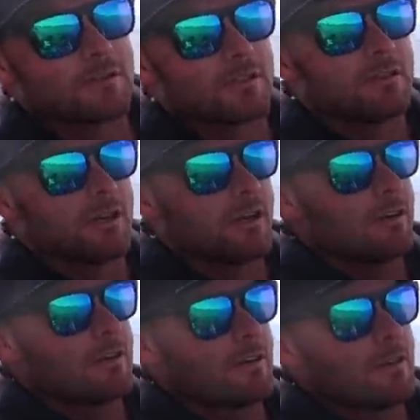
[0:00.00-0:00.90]
ones you
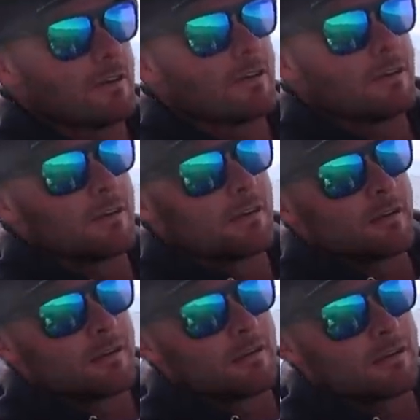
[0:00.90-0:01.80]
caught.
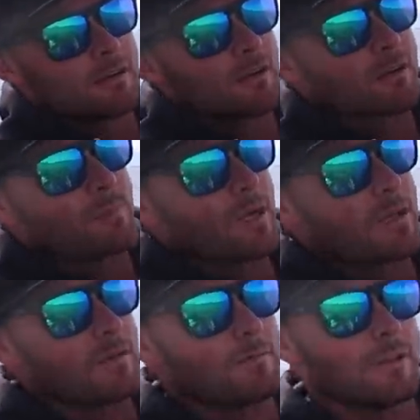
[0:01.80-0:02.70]
Dark
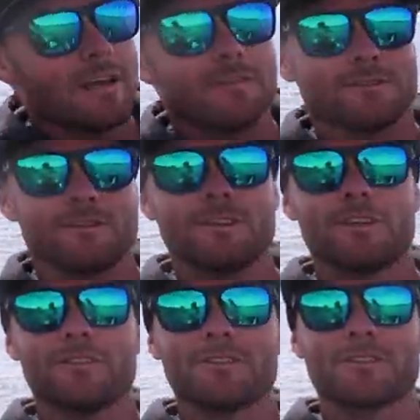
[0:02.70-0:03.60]
belly, but that was a
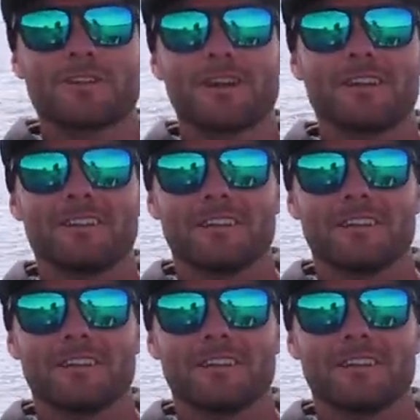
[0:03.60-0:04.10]
really cool strike.